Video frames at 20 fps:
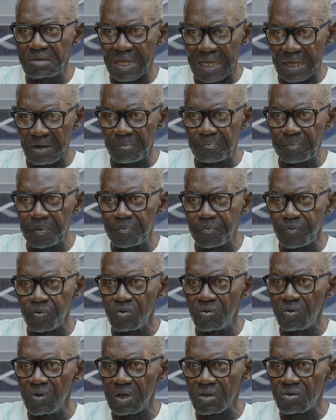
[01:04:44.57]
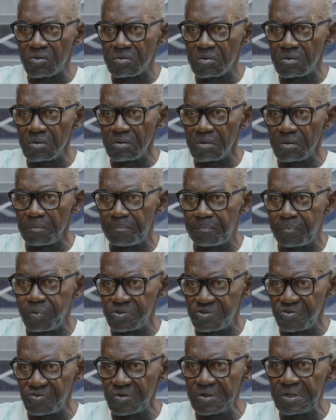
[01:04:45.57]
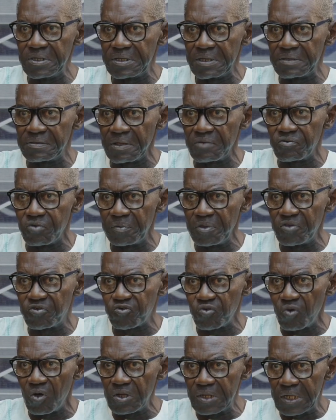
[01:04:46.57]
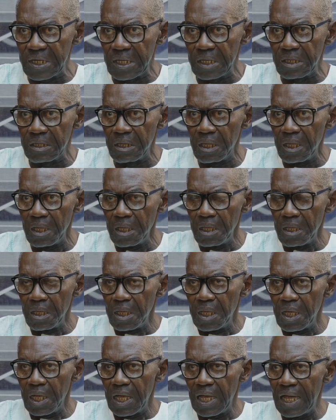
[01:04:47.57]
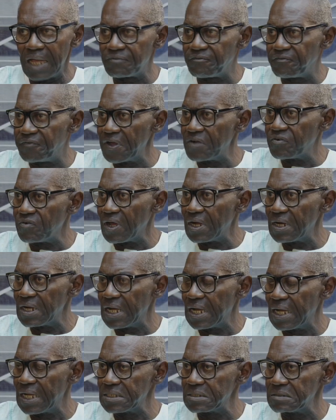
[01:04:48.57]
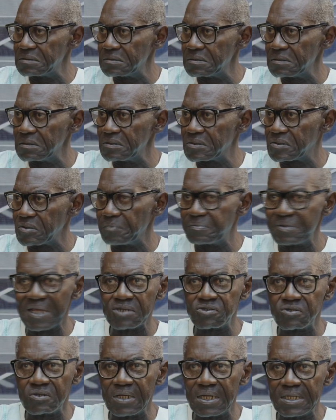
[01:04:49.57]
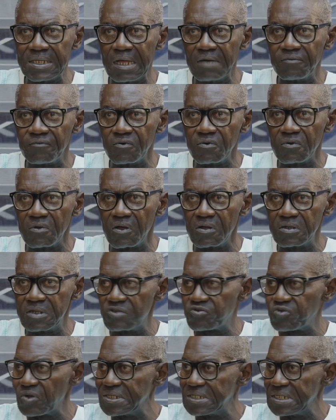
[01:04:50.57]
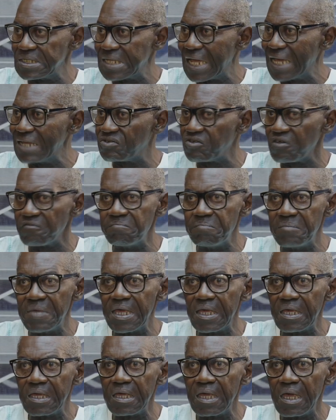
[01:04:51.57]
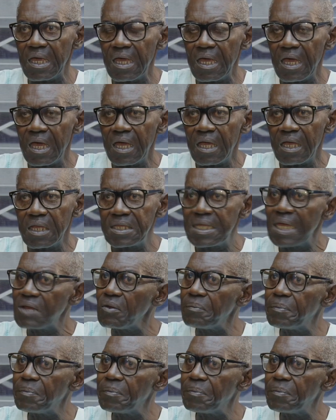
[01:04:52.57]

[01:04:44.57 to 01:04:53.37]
kind of people who are positioning themselves to be sworn in at federal and subnational level on the 29th of May, they're not